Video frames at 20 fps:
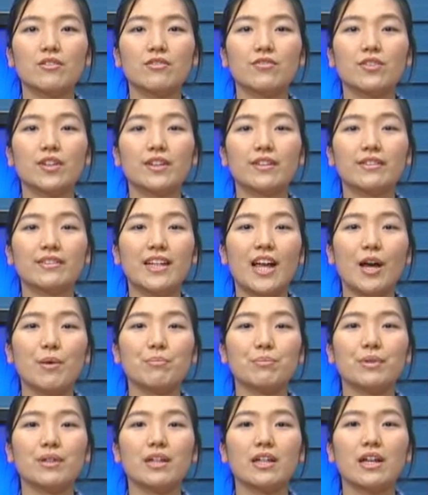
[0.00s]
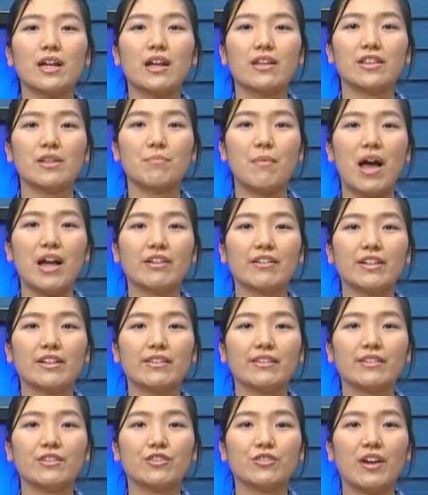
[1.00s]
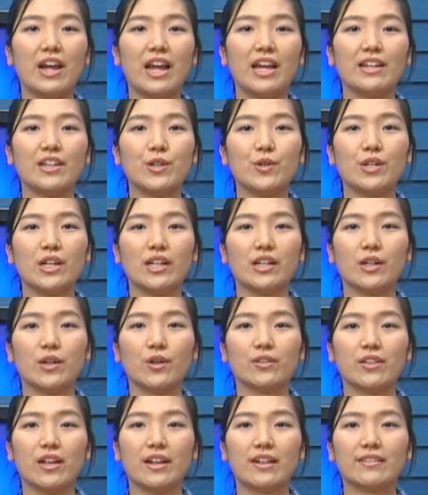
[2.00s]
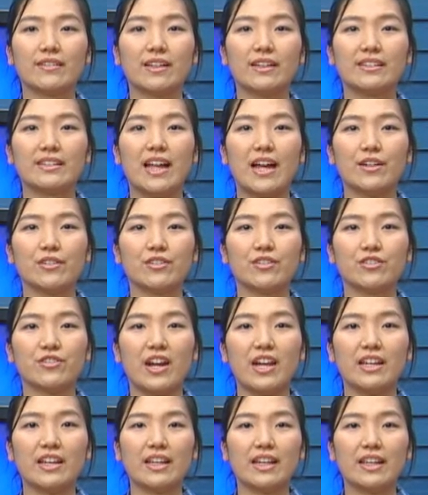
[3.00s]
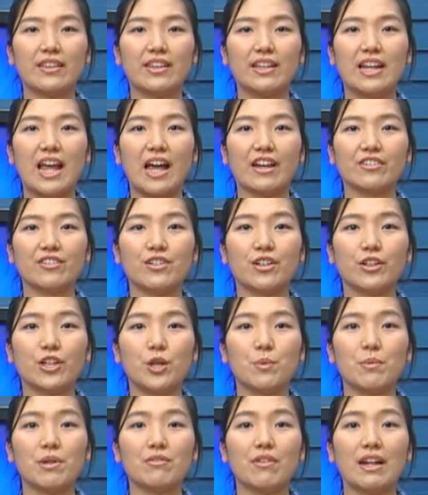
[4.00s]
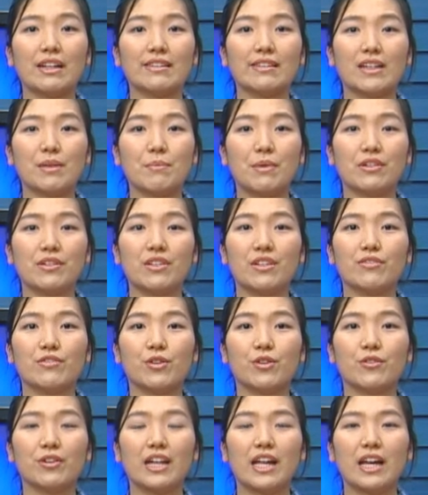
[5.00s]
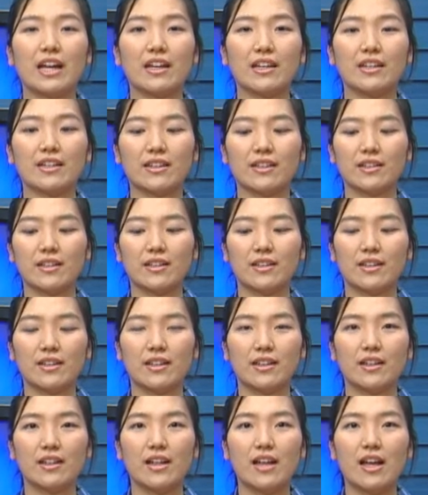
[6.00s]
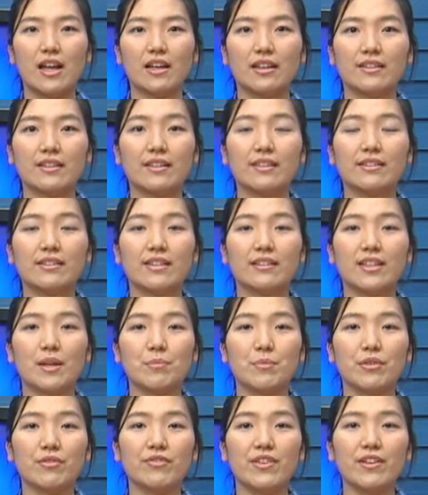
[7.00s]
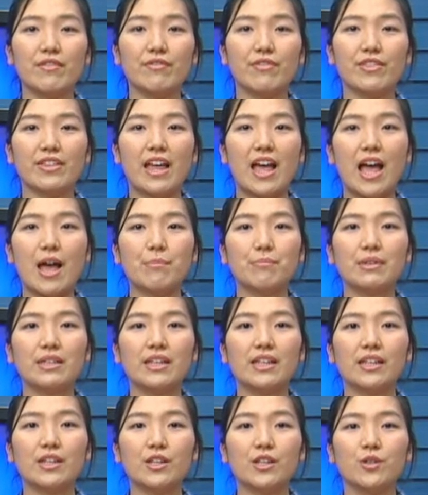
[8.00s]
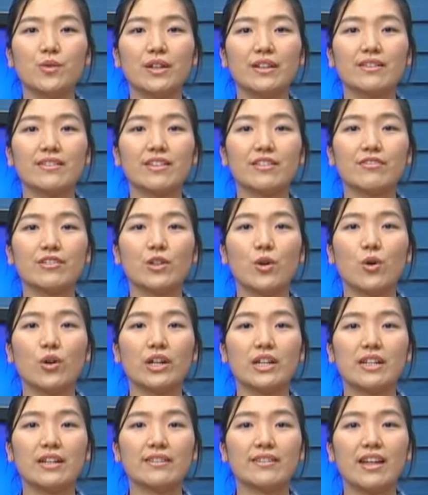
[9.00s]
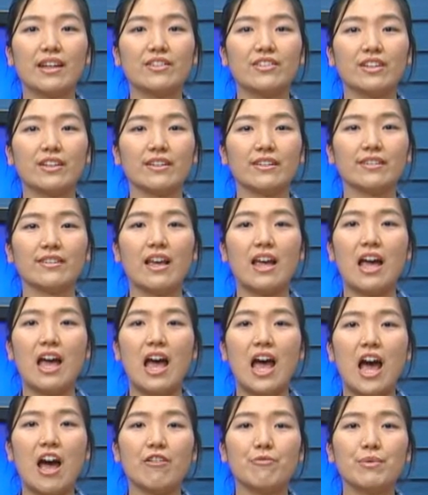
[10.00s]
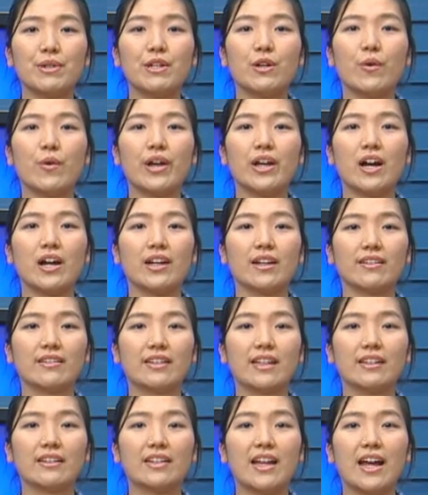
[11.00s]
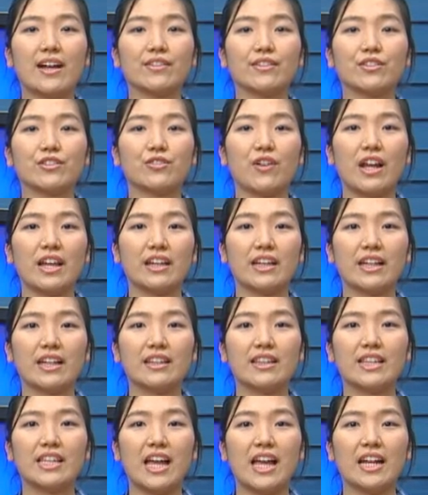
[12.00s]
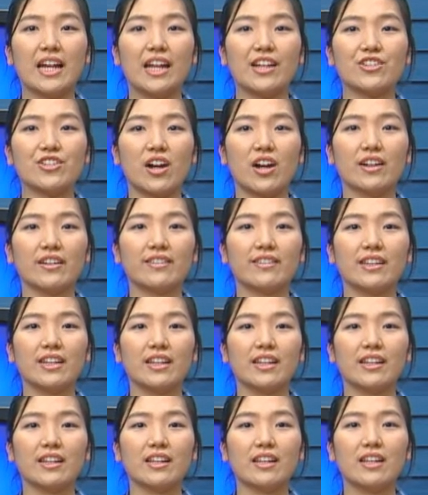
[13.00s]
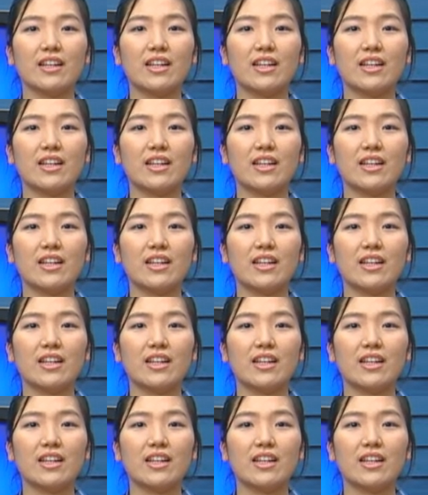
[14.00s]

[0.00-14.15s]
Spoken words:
First up, the Migrants' Trade Union goes on a sit-down strike in the National Human Rights Commission of Korea. Since December 5th, MTU and civil organizations have been going on a sit-down strike in the NHRC.